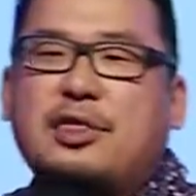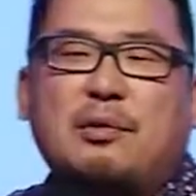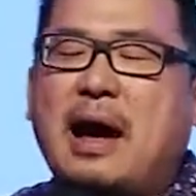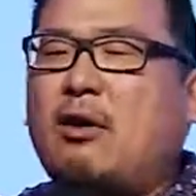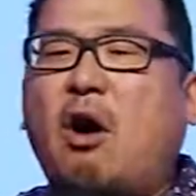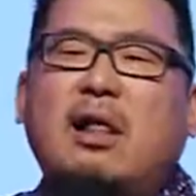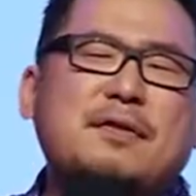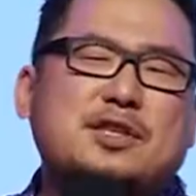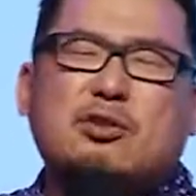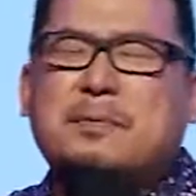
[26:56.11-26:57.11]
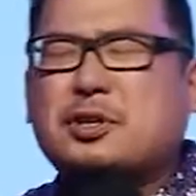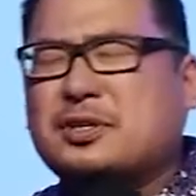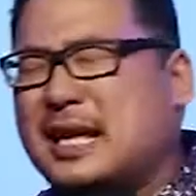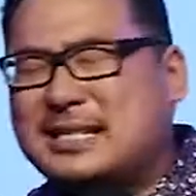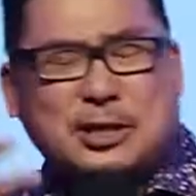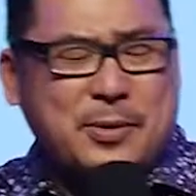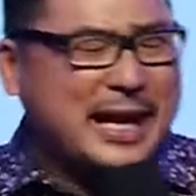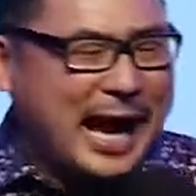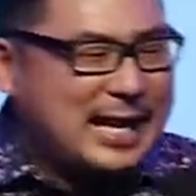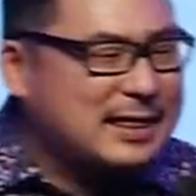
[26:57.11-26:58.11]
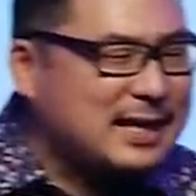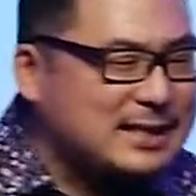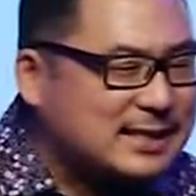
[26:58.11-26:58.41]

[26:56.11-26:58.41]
throughout all of scriptures that's doing anything